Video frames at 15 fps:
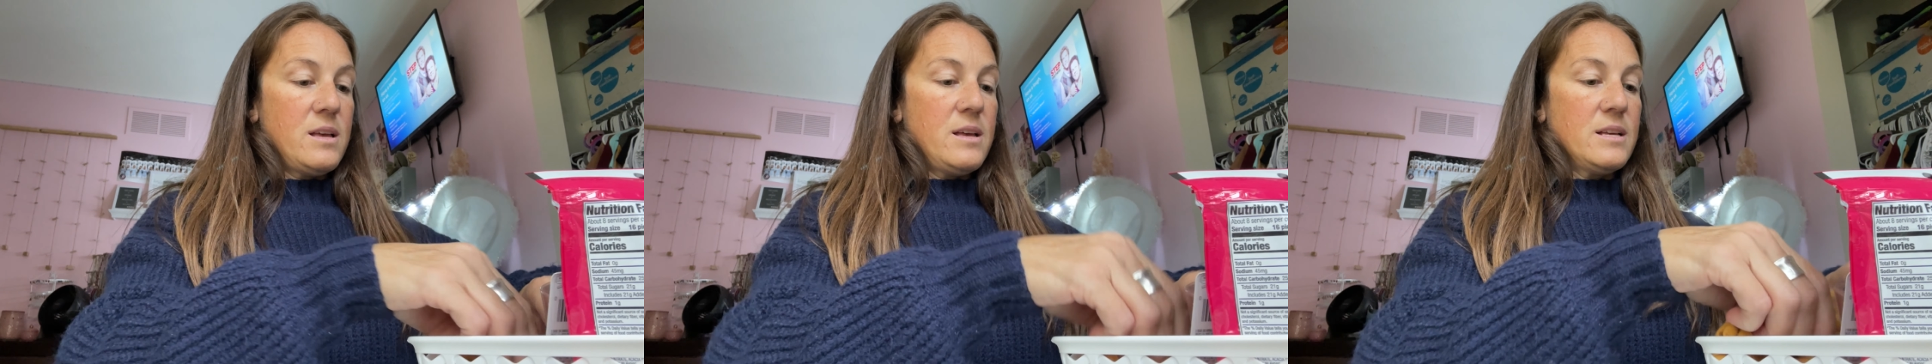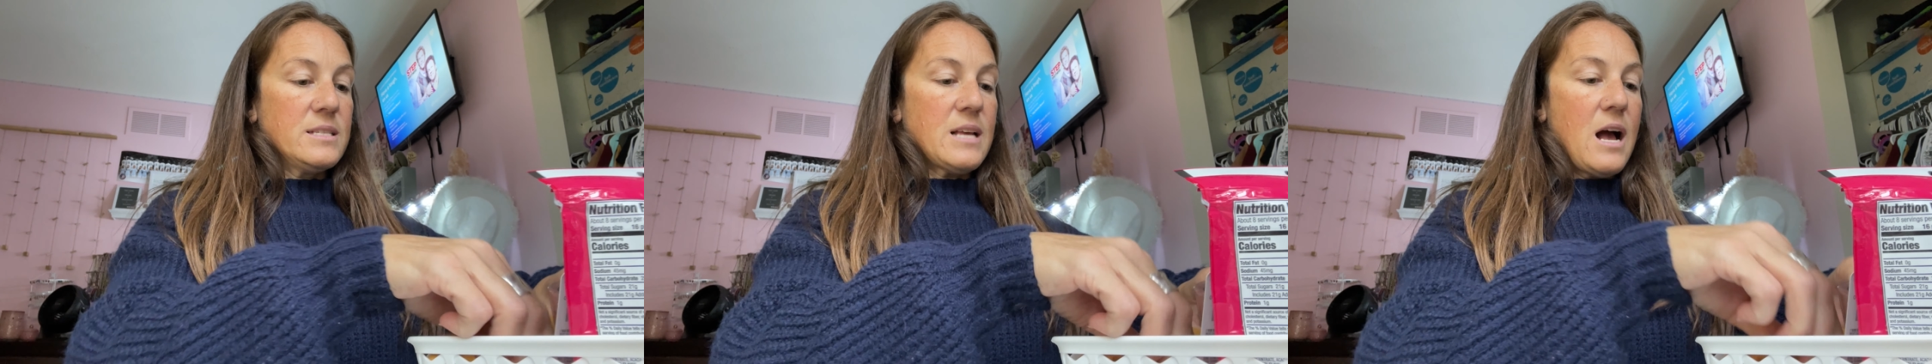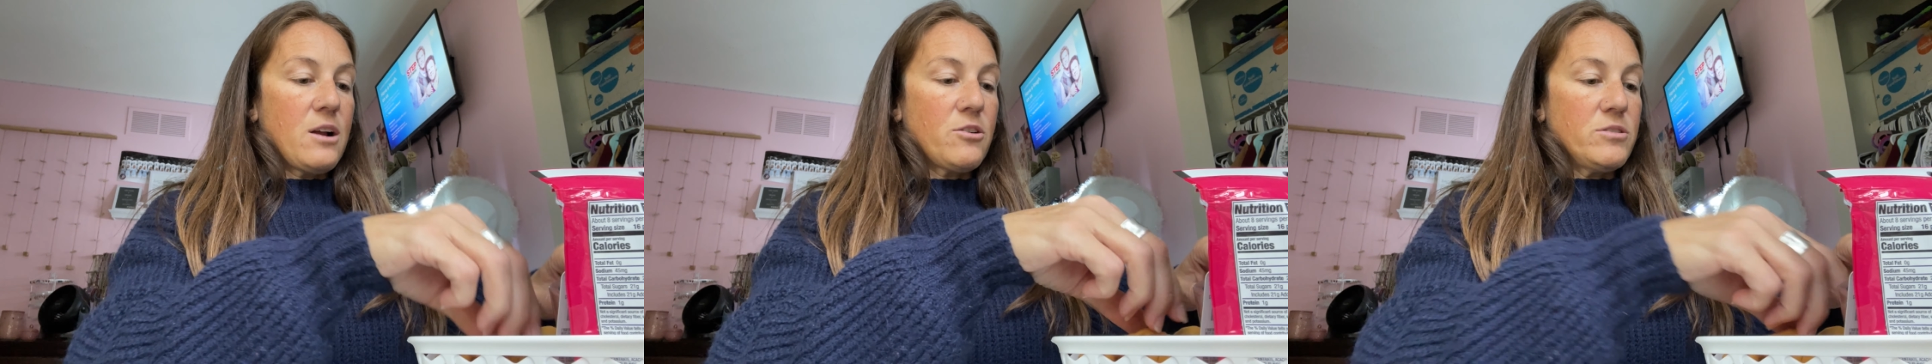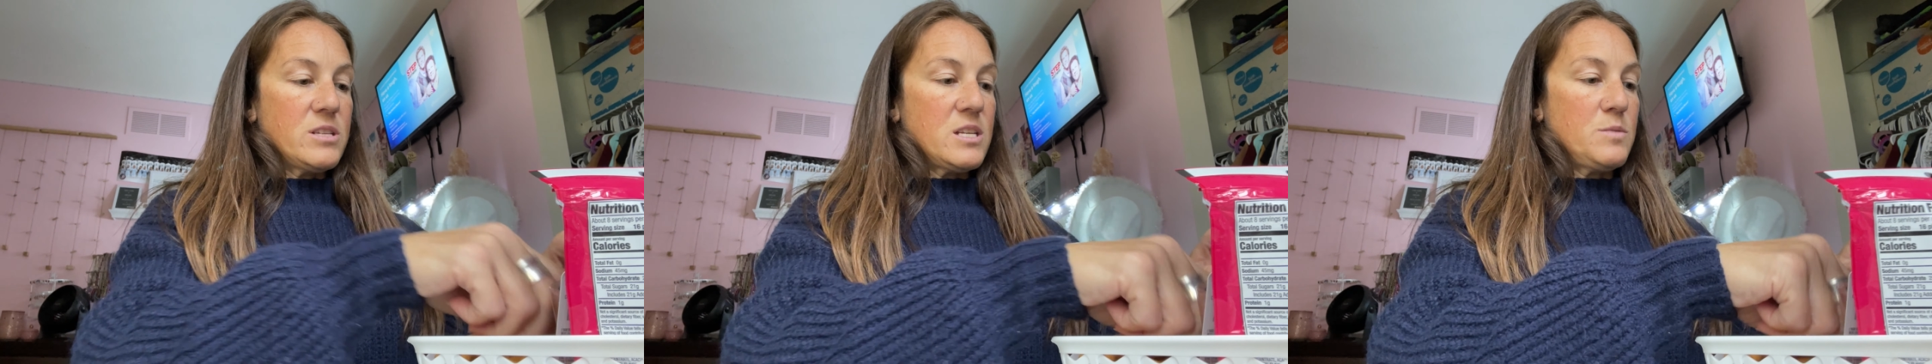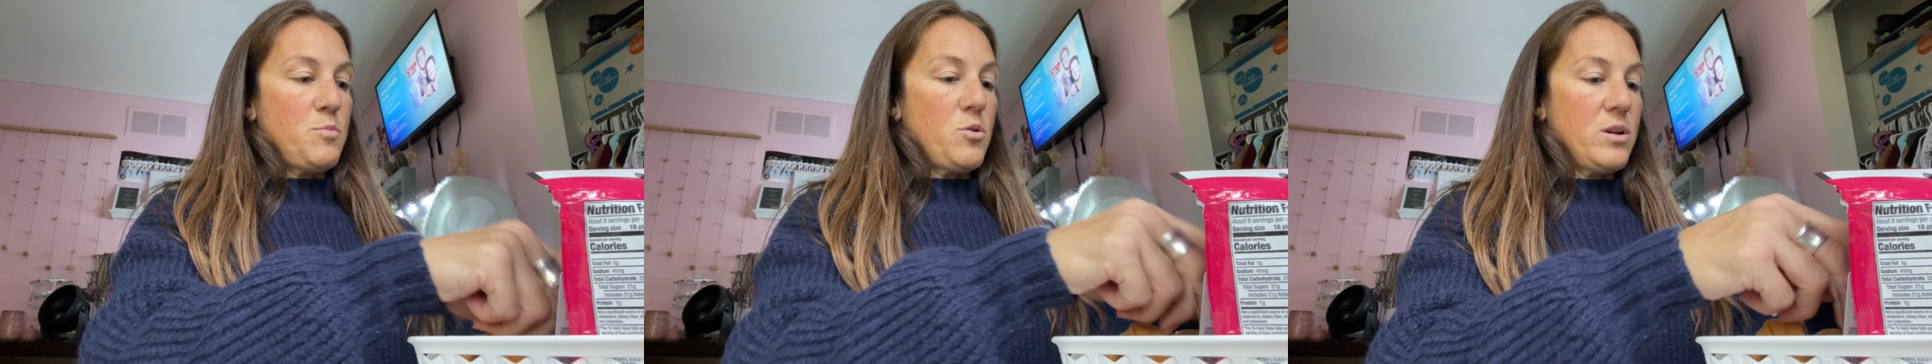Soccer is a
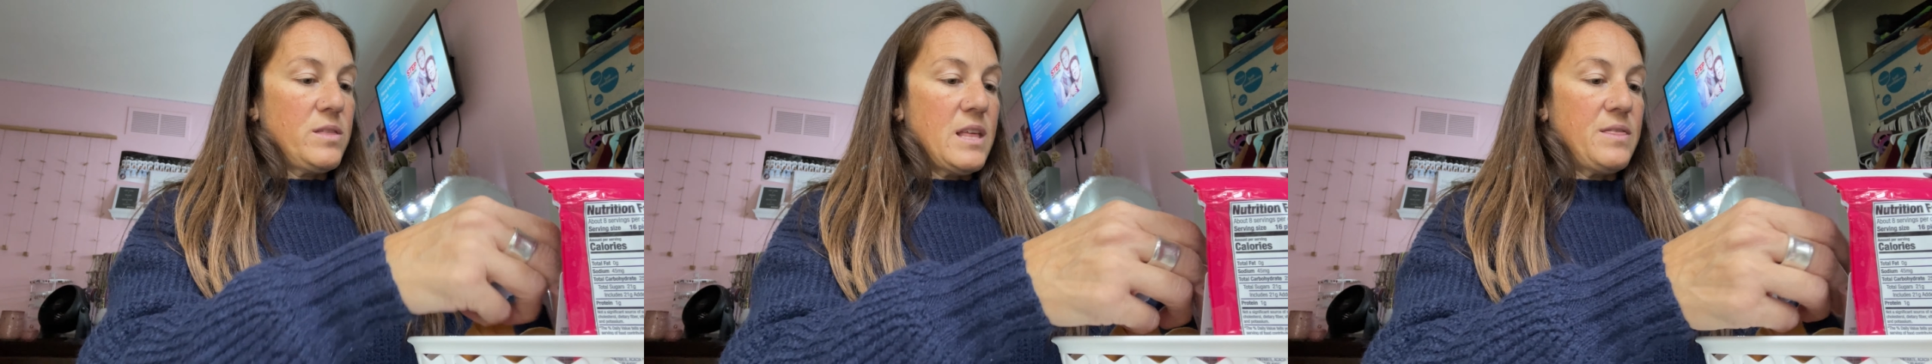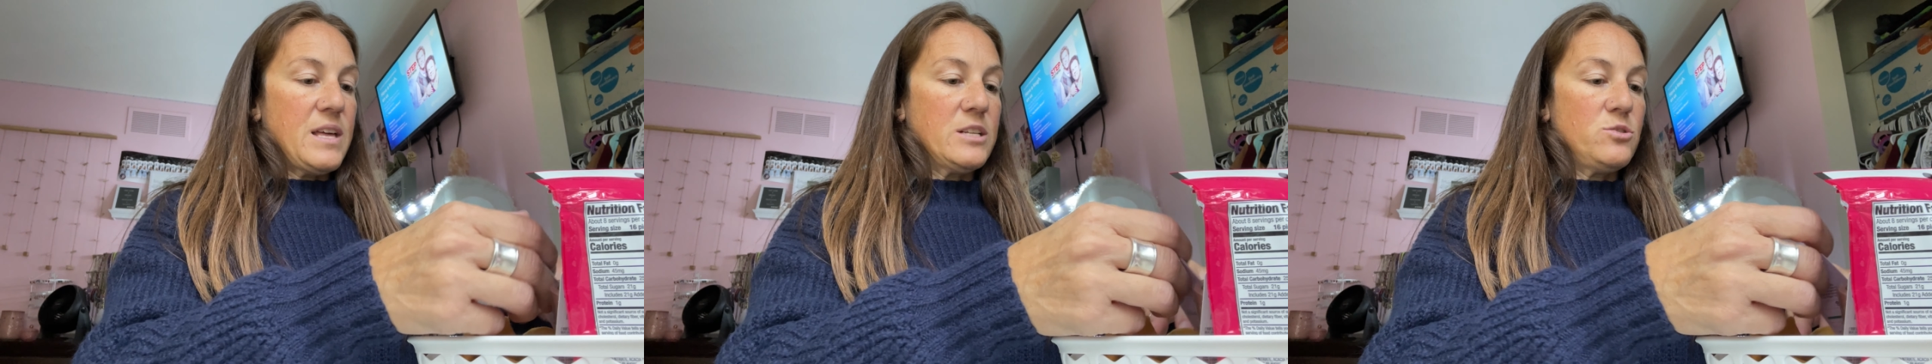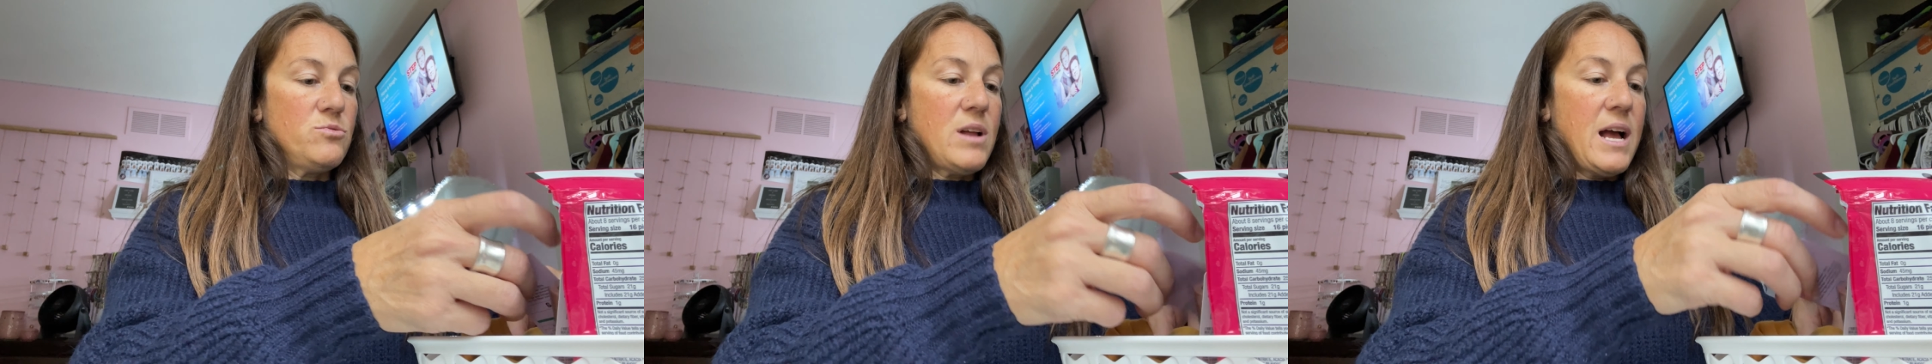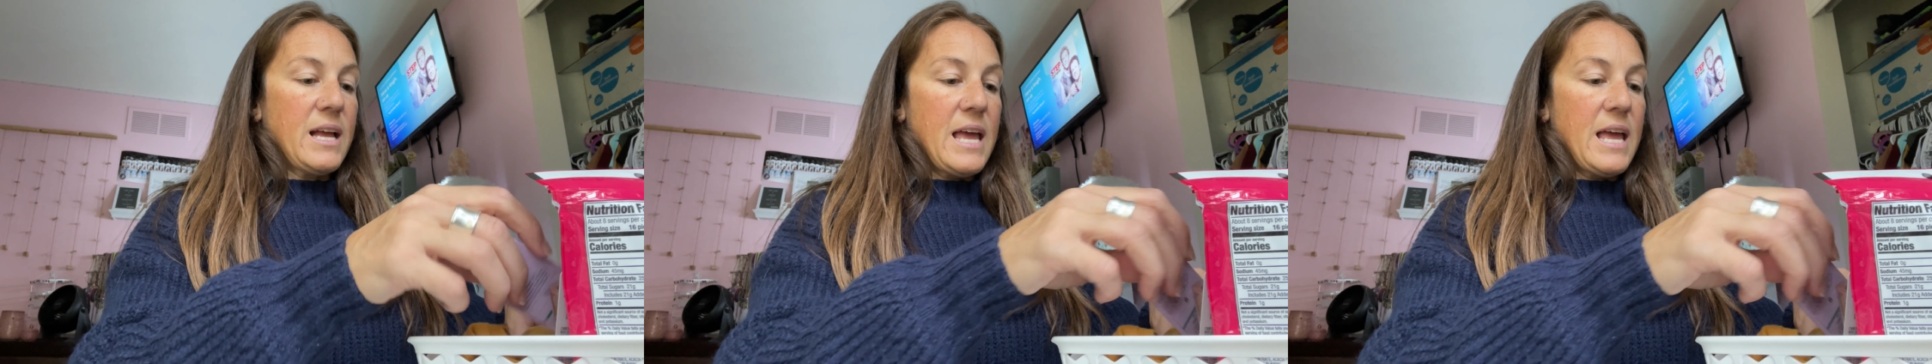sport that they do not